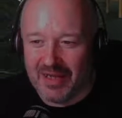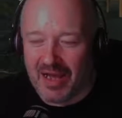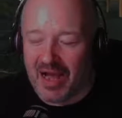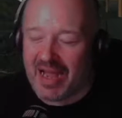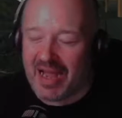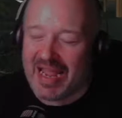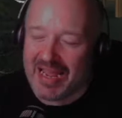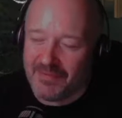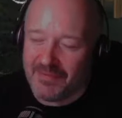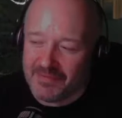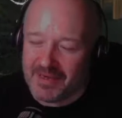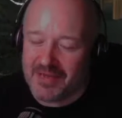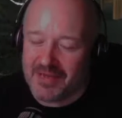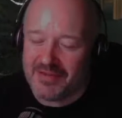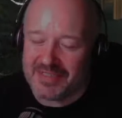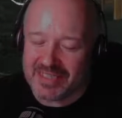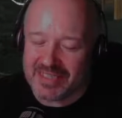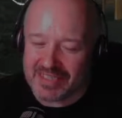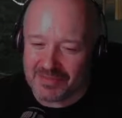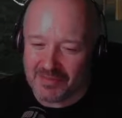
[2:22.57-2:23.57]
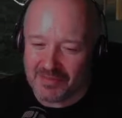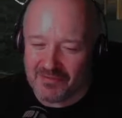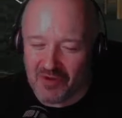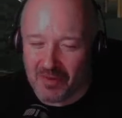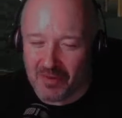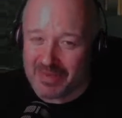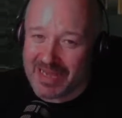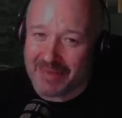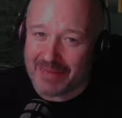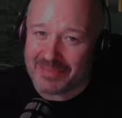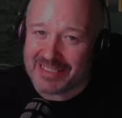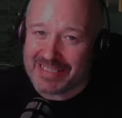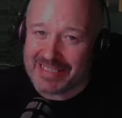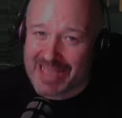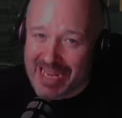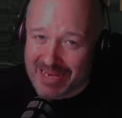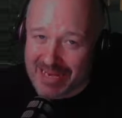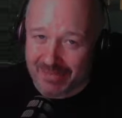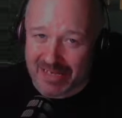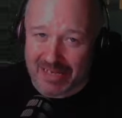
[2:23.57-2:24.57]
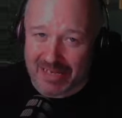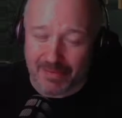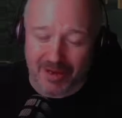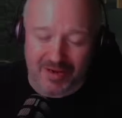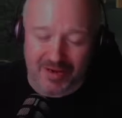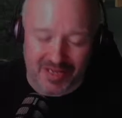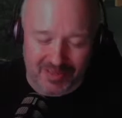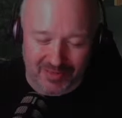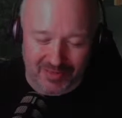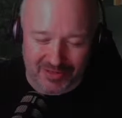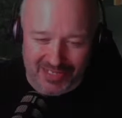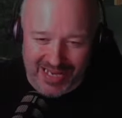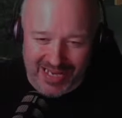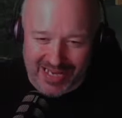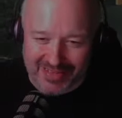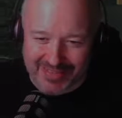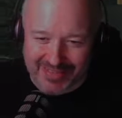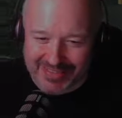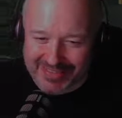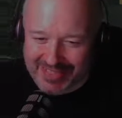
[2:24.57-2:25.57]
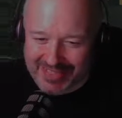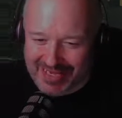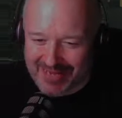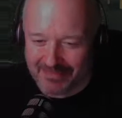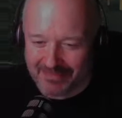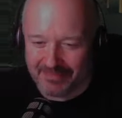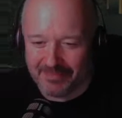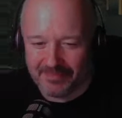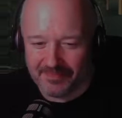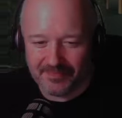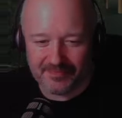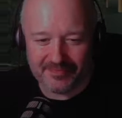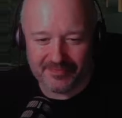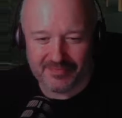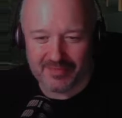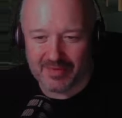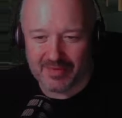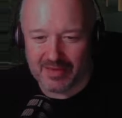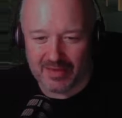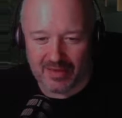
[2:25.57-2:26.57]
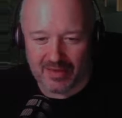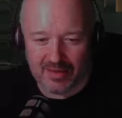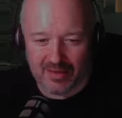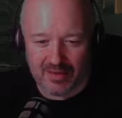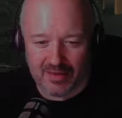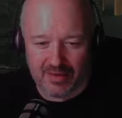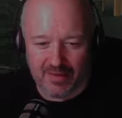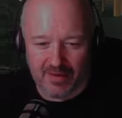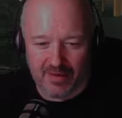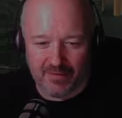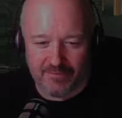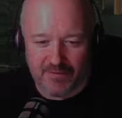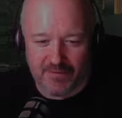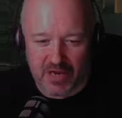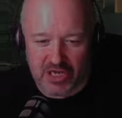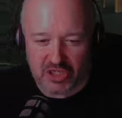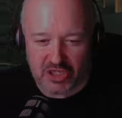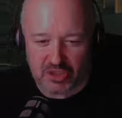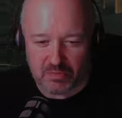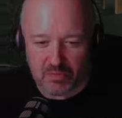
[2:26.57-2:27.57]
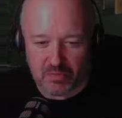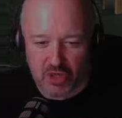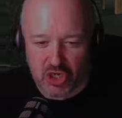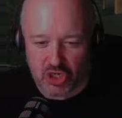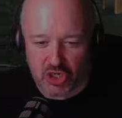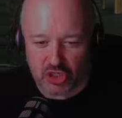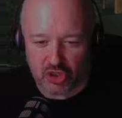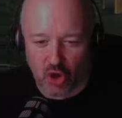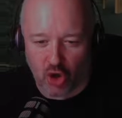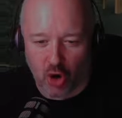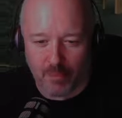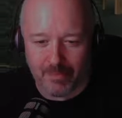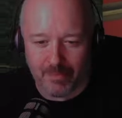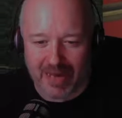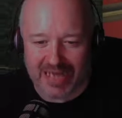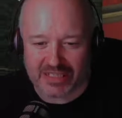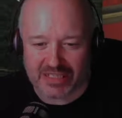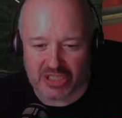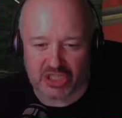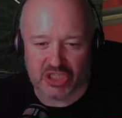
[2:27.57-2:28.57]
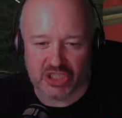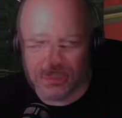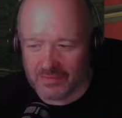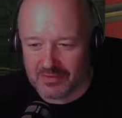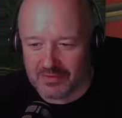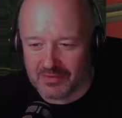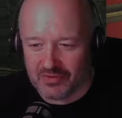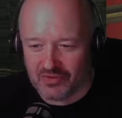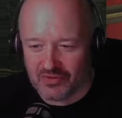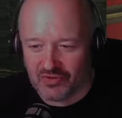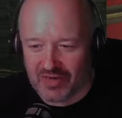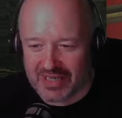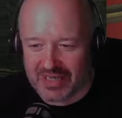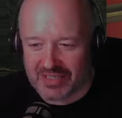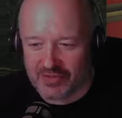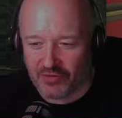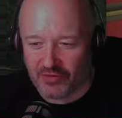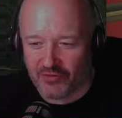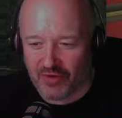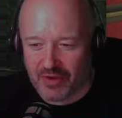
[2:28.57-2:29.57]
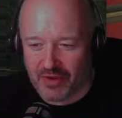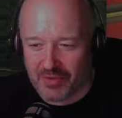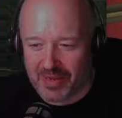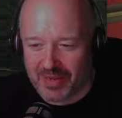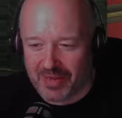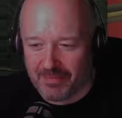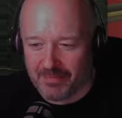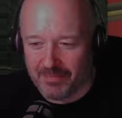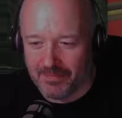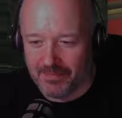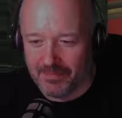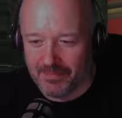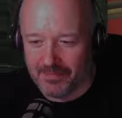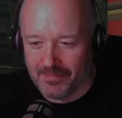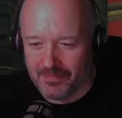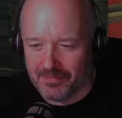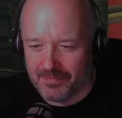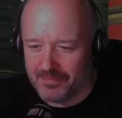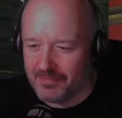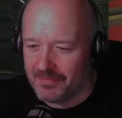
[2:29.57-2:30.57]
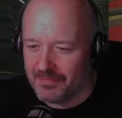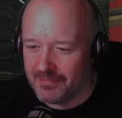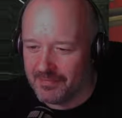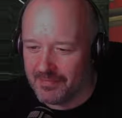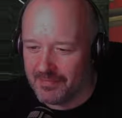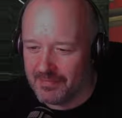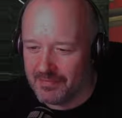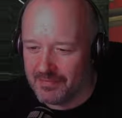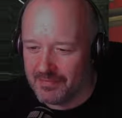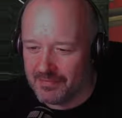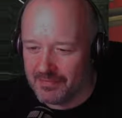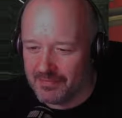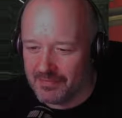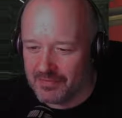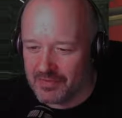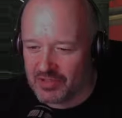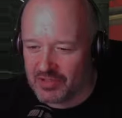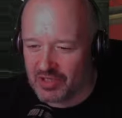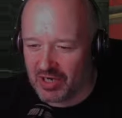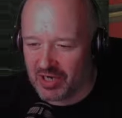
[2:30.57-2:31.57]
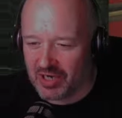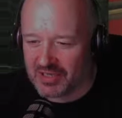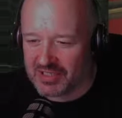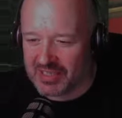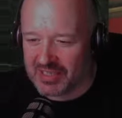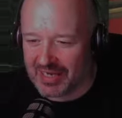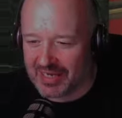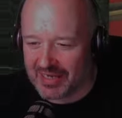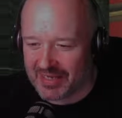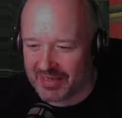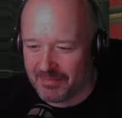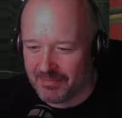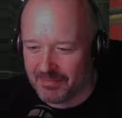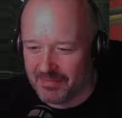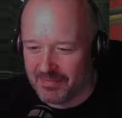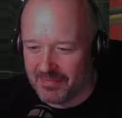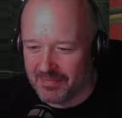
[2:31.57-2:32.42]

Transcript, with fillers: I have noticed we've not been able to name any Pokemon yet in this game. Face me in combat! try to throw him, charge at him.